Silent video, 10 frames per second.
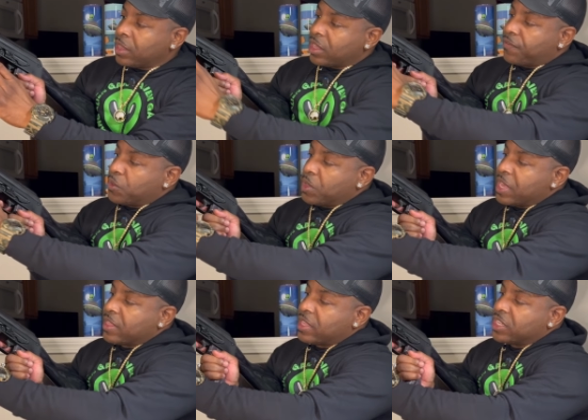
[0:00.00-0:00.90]
If you
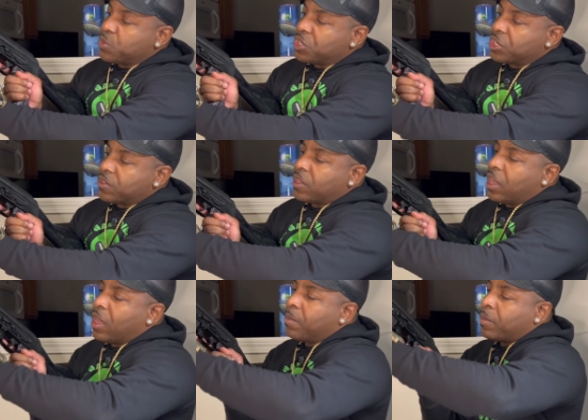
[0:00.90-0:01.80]
hit this with your
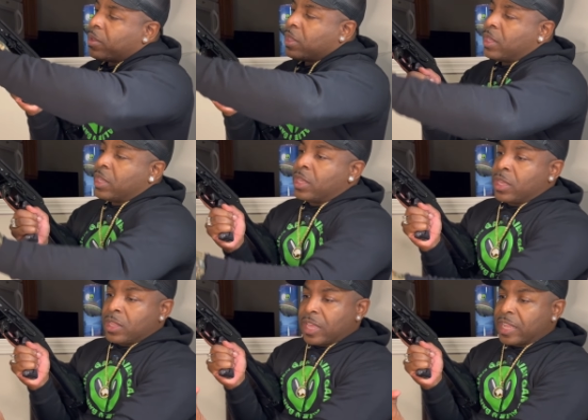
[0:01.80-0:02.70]
thumb,
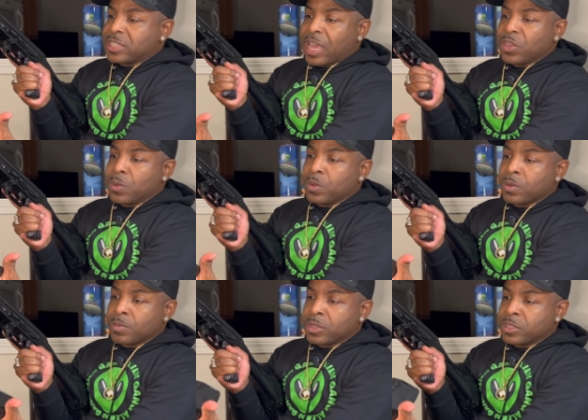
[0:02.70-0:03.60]
that's how you
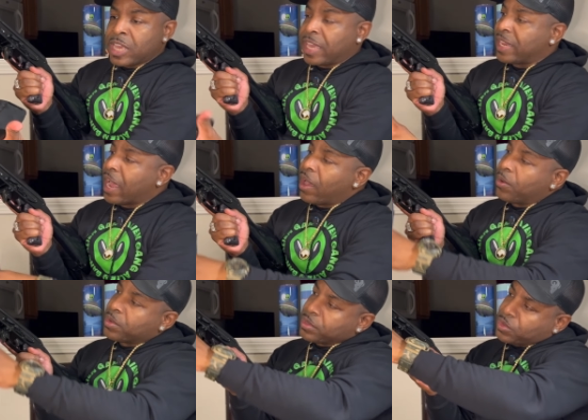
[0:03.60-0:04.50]
take it out.